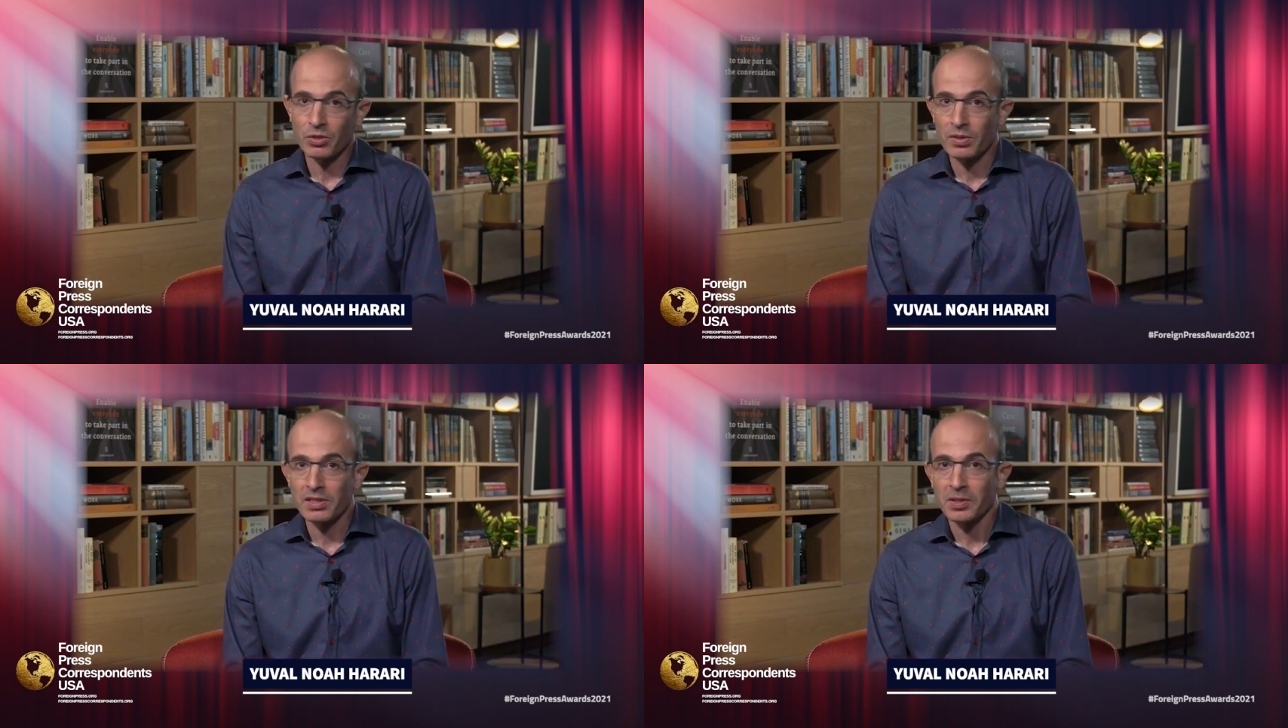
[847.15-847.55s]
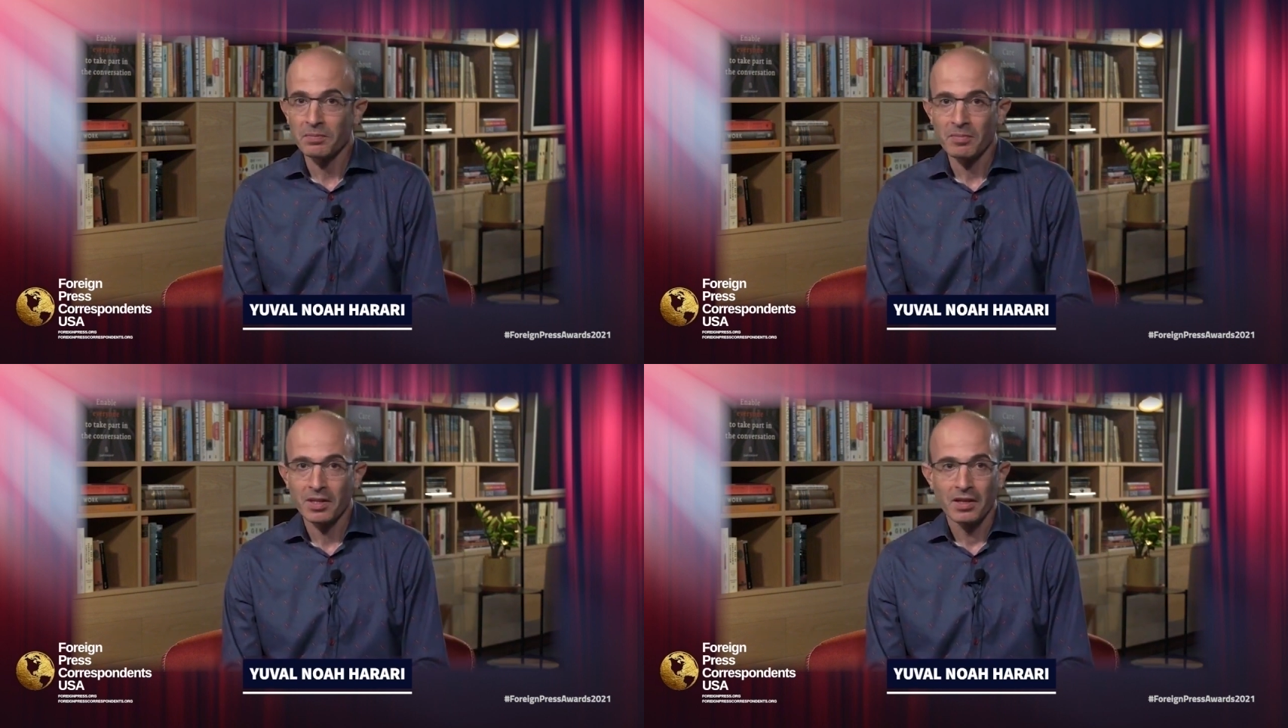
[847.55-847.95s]
to
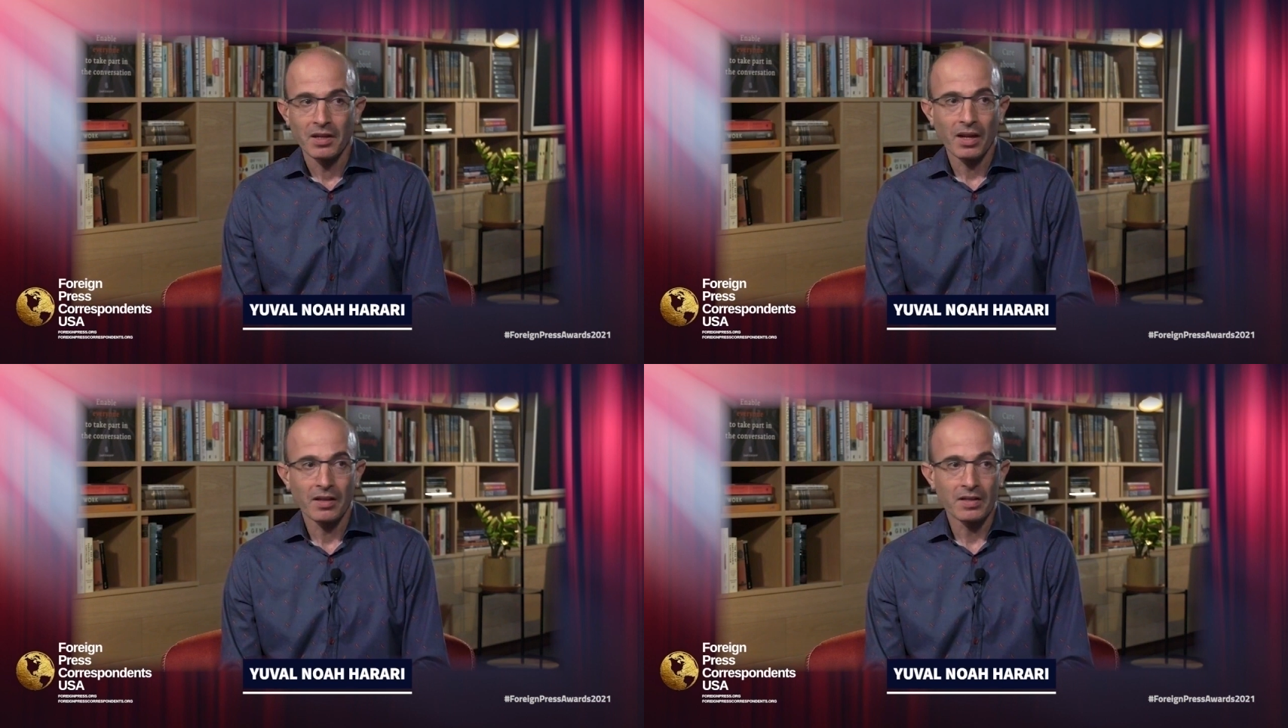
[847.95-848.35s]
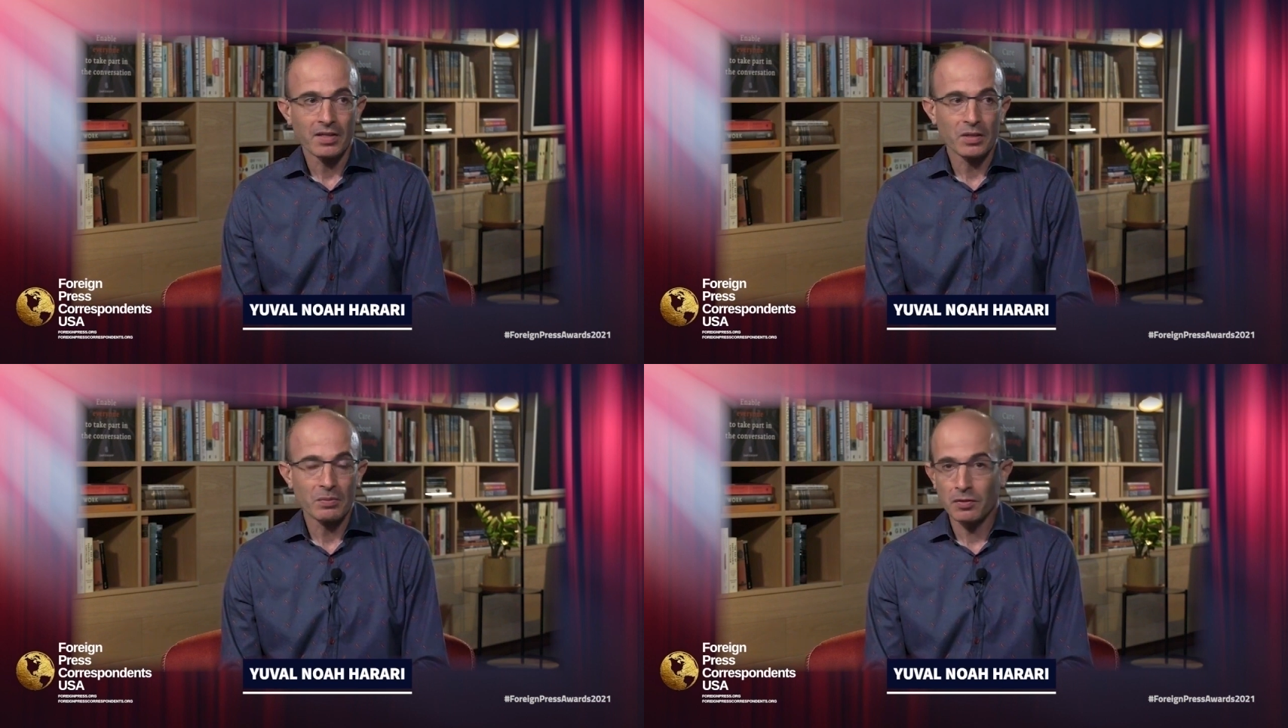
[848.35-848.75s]
see, and this
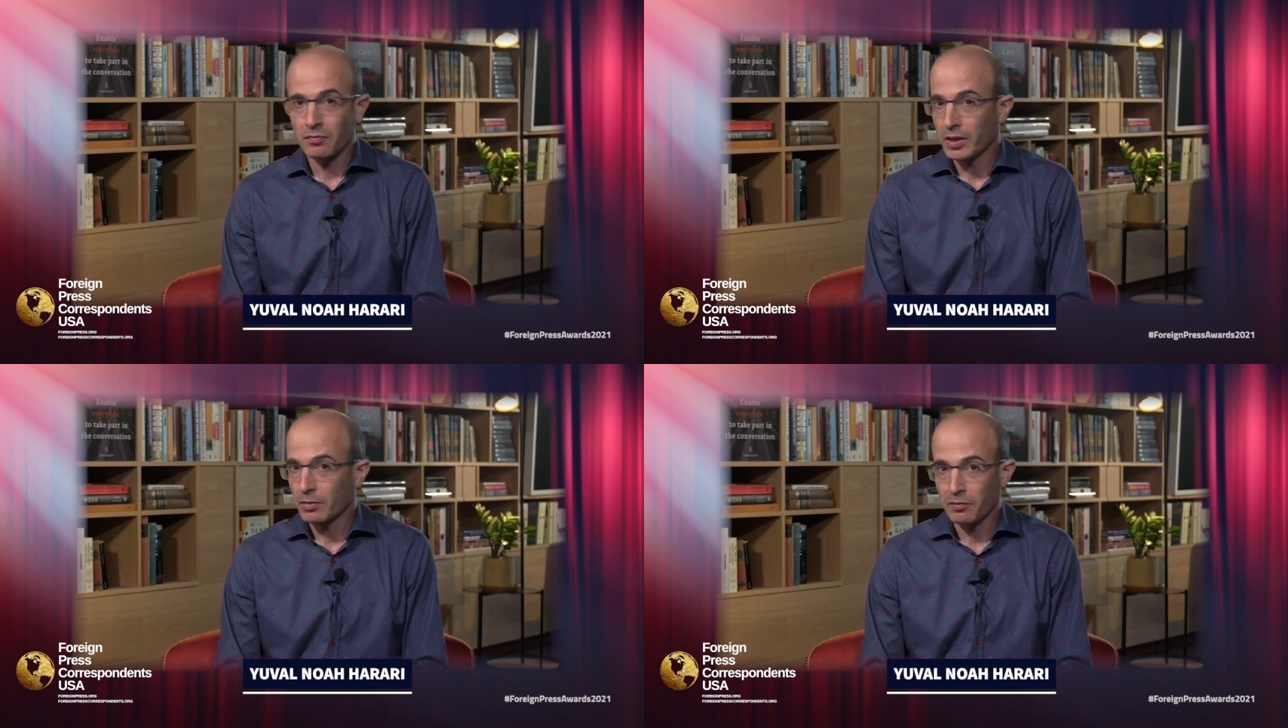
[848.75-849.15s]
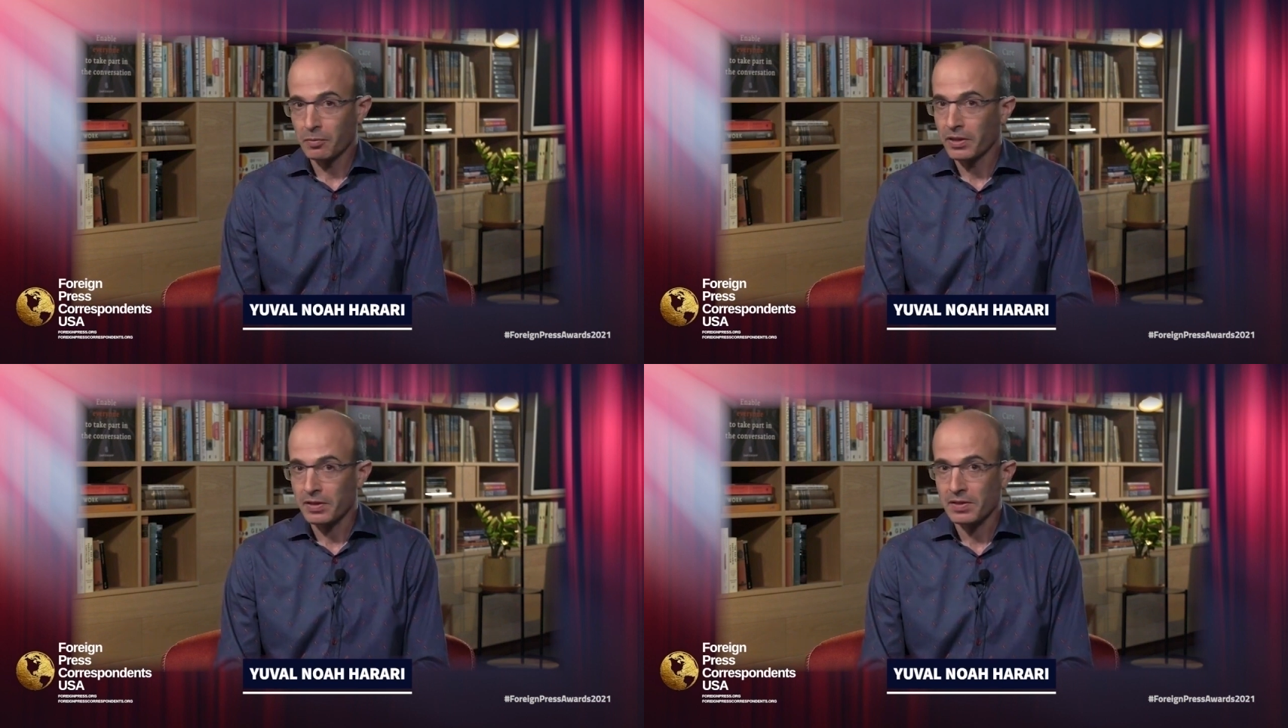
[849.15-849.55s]
is more freedom of
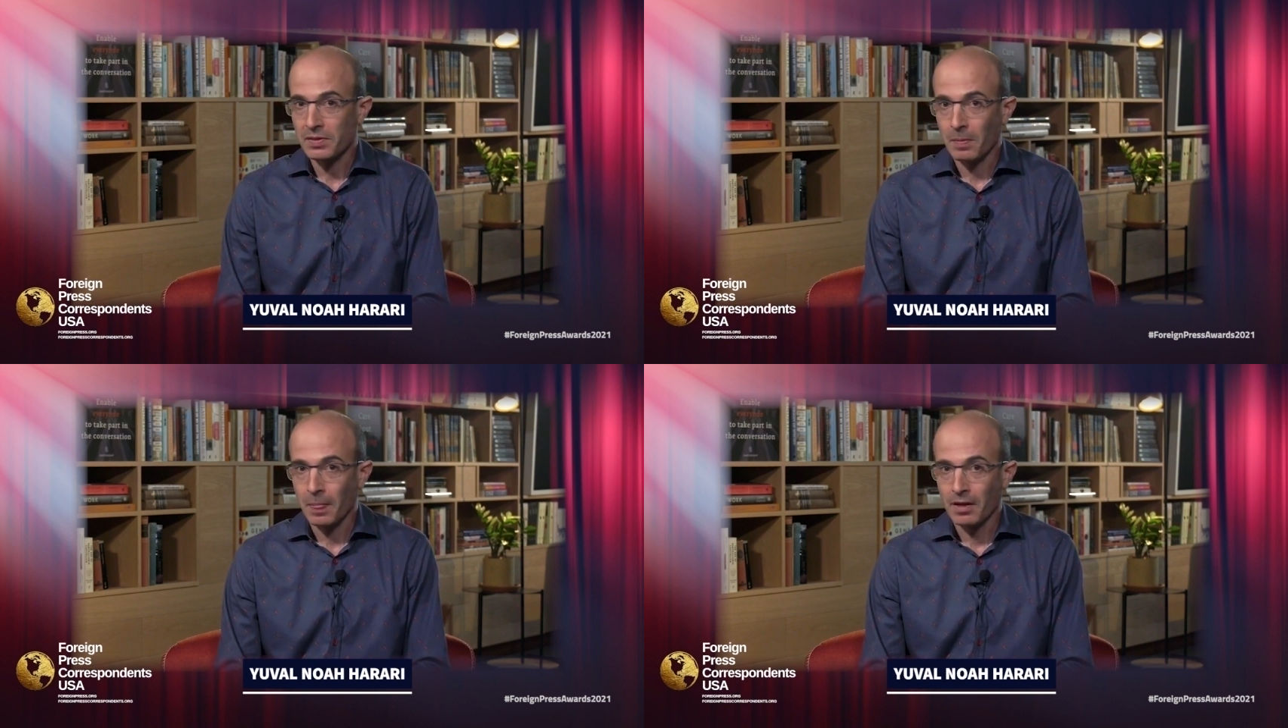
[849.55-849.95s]
press.